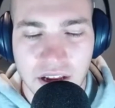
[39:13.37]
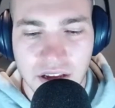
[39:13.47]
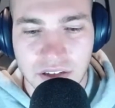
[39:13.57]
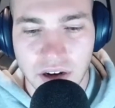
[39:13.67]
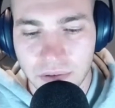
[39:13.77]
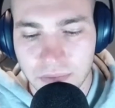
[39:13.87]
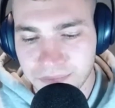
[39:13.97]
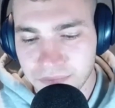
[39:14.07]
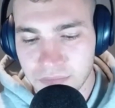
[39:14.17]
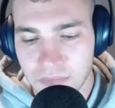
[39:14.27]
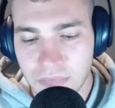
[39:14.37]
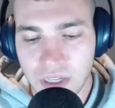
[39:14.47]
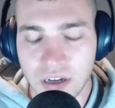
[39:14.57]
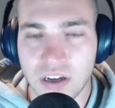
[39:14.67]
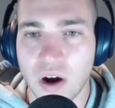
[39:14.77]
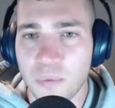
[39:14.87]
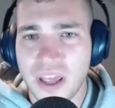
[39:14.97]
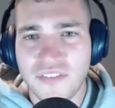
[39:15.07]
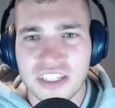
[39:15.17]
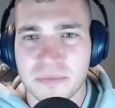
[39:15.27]
So go we
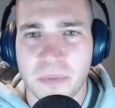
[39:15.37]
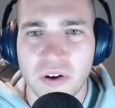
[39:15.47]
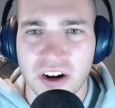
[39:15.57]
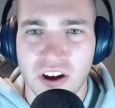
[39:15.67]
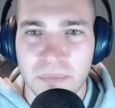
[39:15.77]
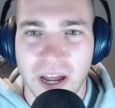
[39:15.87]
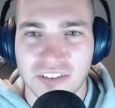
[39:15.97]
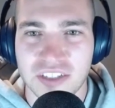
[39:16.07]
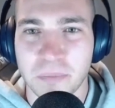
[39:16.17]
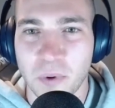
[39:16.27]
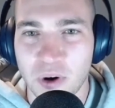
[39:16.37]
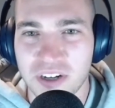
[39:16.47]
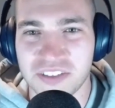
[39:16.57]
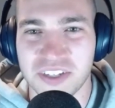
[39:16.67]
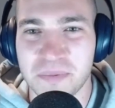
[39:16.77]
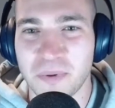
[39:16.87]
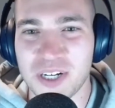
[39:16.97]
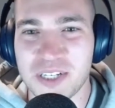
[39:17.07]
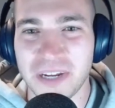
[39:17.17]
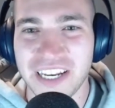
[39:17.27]
haven't spoke at all about sports or
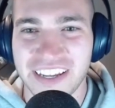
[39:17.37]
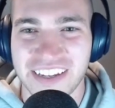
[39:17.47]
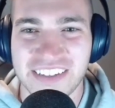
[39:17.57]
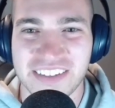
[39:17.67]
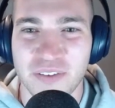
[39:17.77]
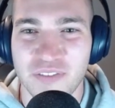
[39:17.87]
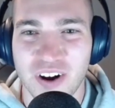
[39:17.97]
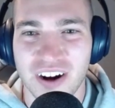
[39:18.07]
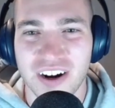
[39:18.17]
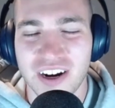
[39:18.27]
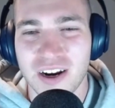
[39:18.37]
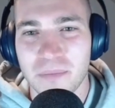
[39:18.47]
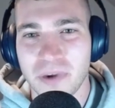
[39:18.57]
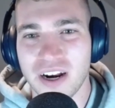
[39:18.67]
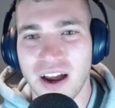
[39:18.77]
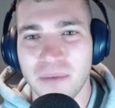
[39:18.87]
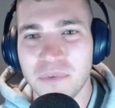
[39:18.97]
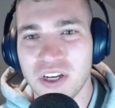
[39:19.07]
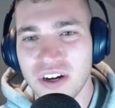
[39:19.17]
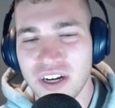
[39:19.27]
sports media so far but i'm
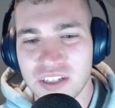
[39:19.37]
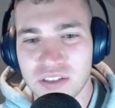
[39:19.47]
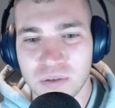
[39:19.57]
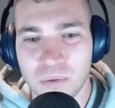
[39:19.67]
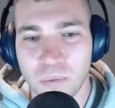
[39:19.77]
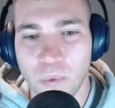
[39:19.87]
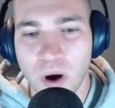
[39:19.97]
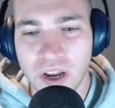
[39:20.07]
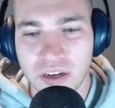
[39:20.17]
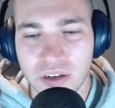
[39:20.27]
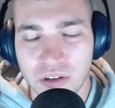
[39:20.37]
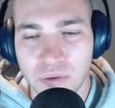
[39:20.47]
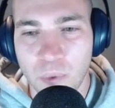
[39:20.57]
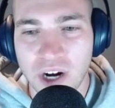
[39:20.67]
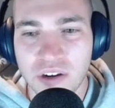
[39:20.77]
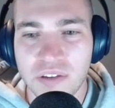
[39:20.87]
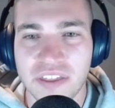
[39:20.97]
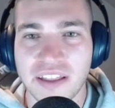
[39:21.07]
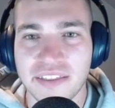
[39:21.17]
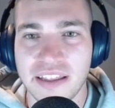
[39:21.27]
curious what where you
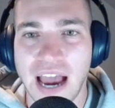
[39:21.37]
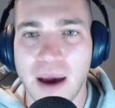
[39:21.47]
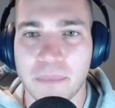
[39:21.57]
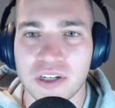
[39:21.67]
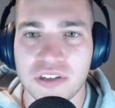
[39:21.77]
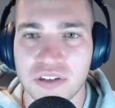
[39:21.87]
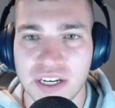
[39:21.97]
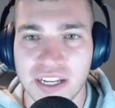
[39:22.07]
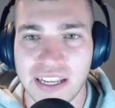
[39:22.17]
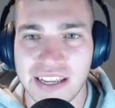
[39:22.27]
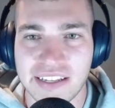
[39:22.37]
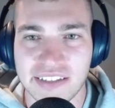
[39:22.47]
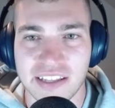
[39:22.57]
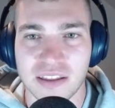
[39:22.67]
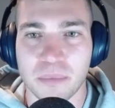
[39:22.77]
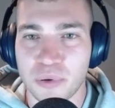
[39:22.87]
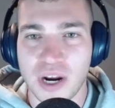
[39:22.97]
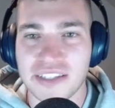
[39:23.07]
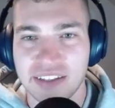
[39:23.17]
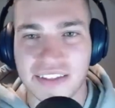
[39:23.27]
think the opportunity is in the
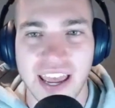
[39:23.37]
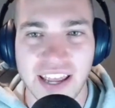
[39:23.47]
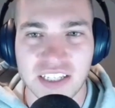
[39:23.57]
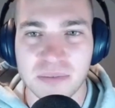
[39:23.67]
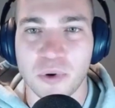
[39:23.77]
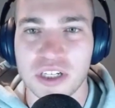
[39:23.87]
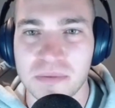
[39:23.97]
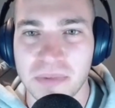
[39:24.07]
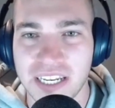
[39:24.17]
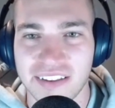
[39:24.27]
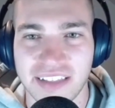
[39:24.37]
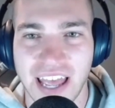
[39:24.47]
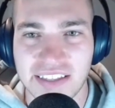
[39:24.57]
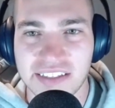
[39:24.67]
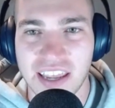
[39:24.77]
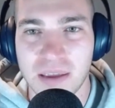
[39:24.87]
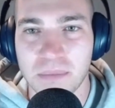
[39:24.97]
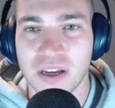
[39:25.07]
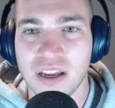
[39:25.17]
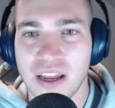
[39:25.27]
present day sports media landscape
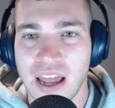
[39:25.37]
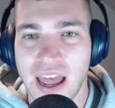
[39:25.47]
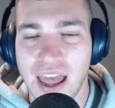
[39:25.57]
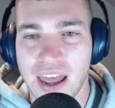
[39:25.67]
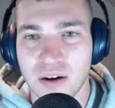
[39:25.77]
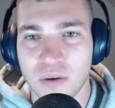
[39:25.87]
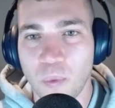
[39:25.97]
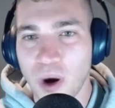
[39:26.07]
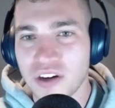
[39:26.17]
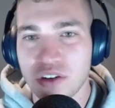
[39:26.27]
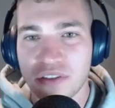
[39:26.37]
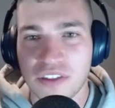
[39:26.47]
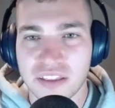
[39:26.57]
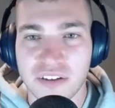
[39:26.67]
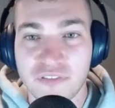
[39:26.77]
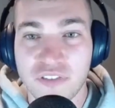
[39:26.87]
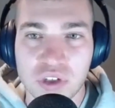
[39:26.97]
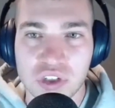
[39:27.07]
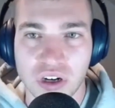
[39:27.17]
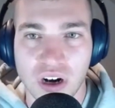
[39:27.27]
and where you think the
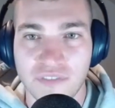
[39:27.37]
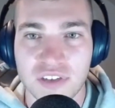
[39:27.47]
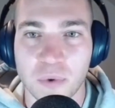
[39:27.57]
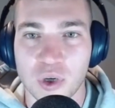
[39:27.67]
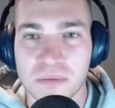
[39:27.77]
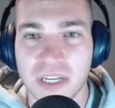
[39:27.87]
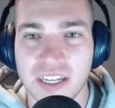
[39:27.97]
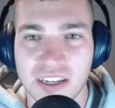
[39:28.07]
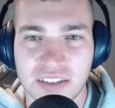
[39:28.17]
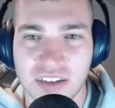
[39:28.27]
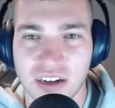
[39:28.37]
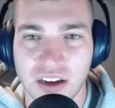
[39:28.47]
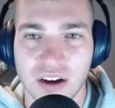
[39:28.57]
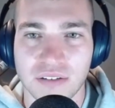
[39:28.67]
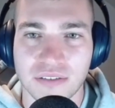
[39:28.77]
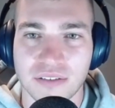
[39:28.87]
future of sports media is going to go